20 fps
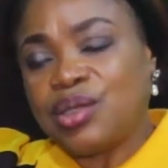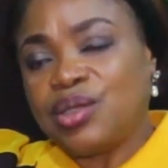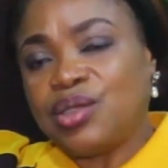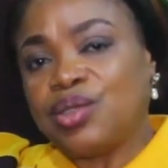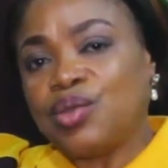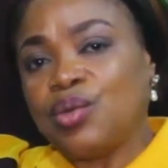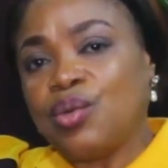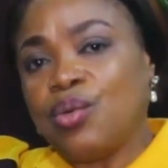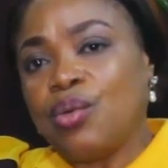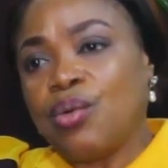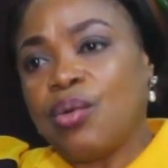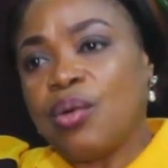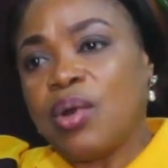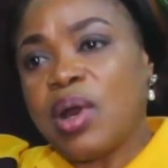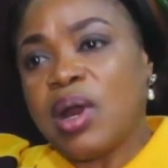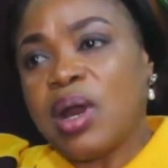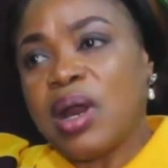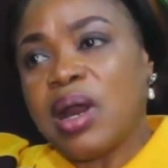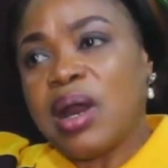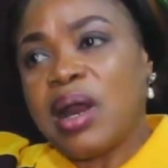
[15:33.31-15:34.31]

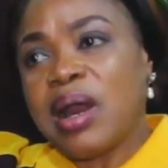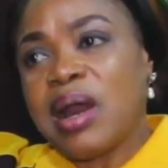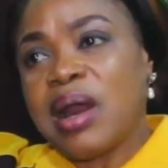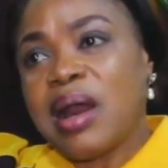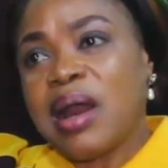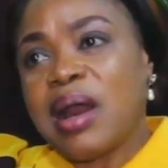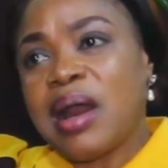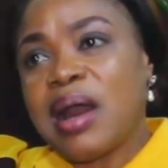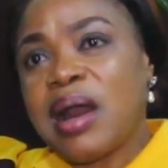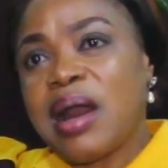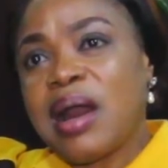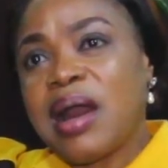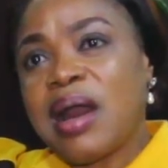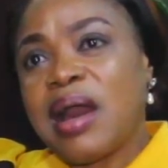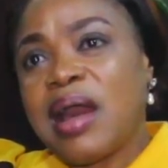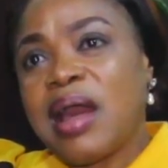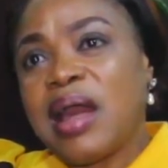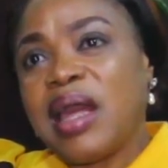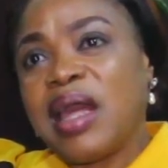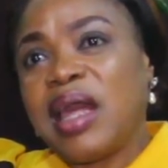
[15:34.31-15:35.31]
So
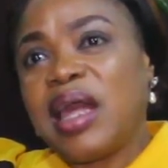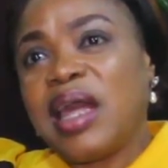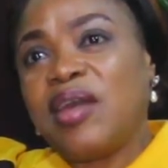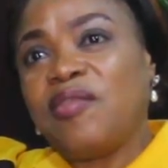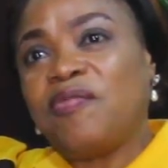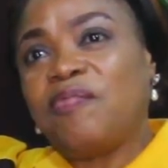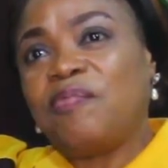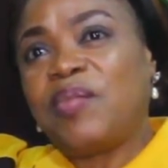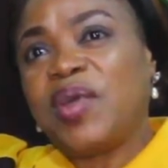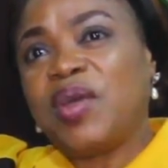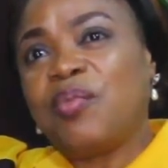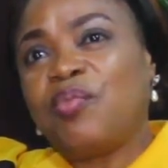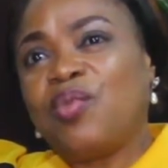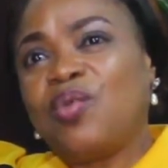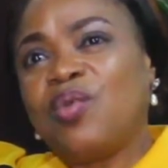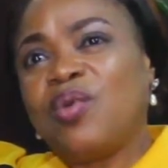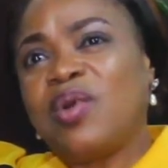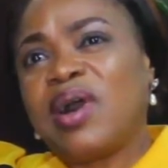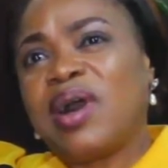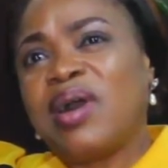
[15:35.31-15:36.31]
if
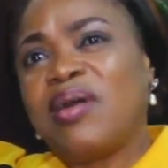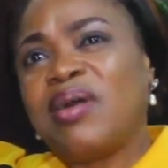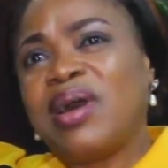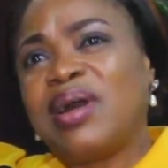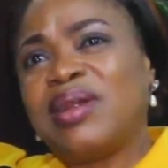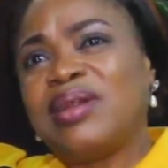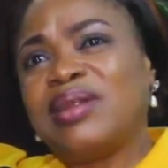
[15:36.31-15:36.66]
people,